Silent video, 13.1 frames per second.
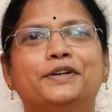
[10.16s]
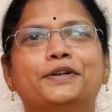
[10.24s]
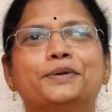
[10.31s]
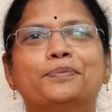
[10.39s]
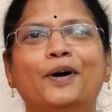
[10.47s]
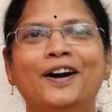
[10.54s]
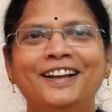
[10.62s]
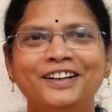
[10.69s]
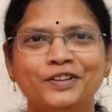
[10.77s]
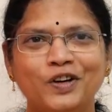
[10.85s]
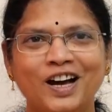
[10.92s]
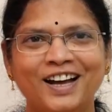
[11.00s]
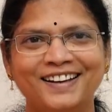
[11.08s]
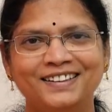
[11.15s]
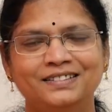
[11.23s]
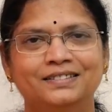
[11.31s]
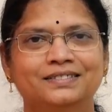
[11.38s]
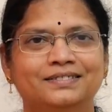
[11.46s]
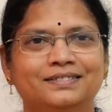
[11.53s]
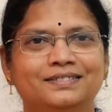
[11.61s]
Good morning to all.
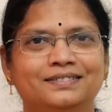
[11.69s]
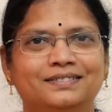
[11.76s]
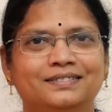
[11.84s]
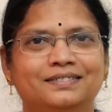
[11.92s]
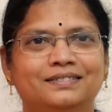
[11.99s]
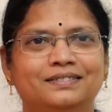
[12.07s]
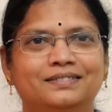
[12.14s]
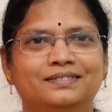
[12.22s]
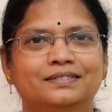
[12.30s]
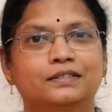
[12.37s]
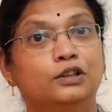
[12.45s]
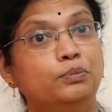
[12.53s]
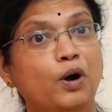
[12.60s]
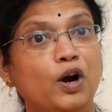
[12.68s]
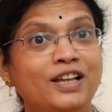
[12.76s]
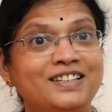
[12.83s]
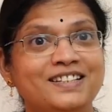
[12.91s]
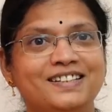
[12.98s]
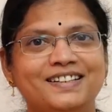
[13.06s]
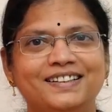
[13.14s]
Good morning,
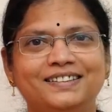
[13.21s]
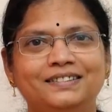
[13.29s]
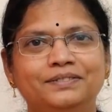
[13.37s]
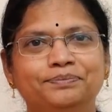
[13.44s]
children.